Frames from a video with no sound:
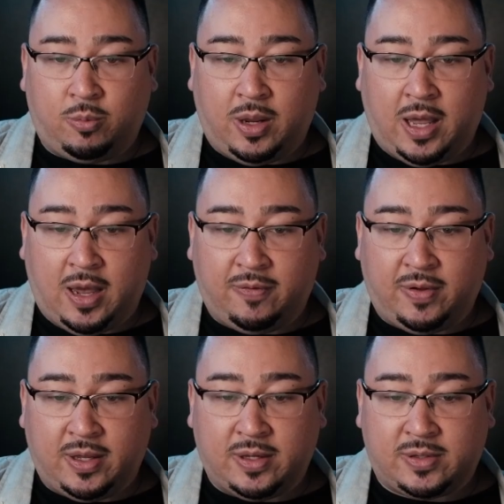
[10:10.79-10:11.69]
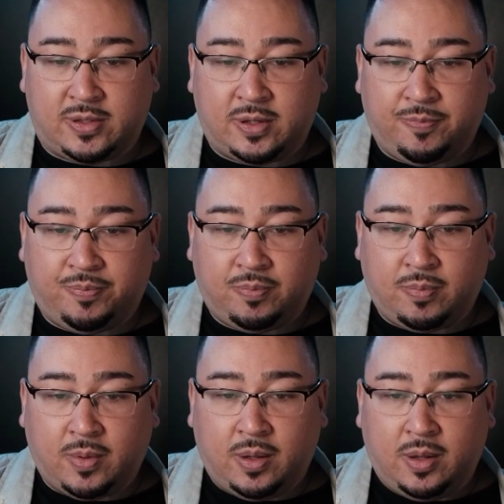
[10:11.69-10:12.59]
we have is,
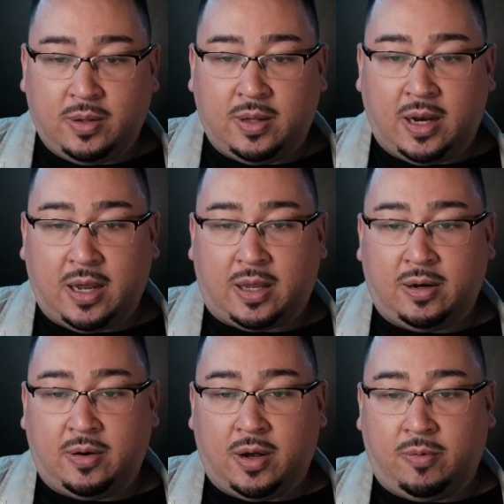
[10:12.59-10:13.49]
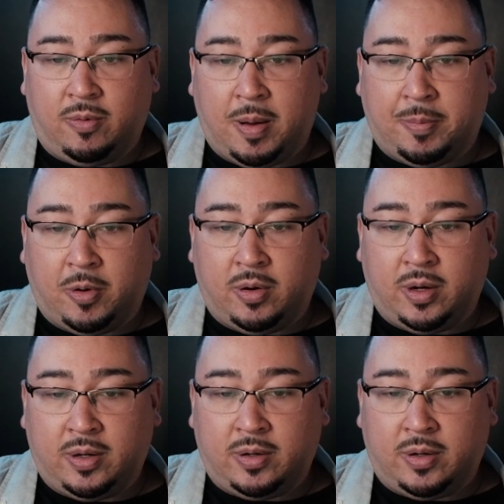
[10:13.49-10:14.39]
that I can remember,
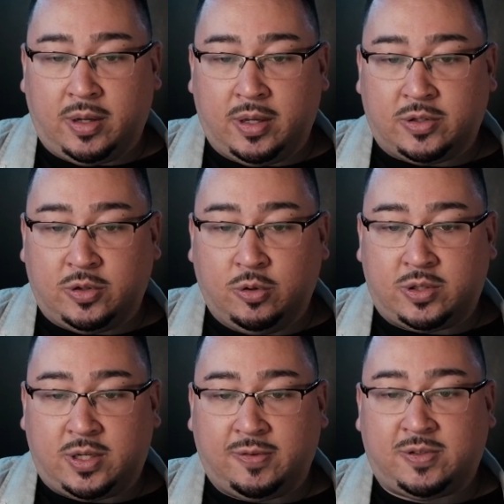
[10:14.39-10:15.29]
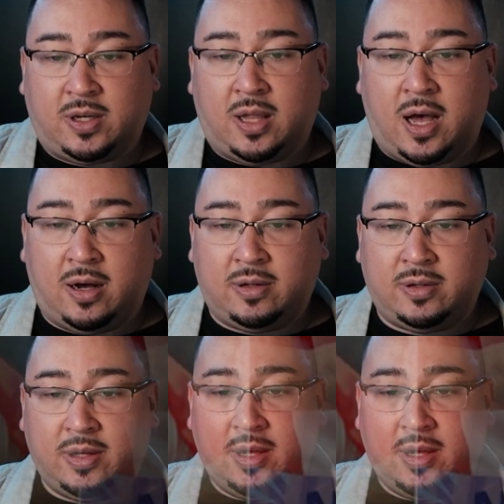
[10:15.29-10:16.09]
is Youssef Zalal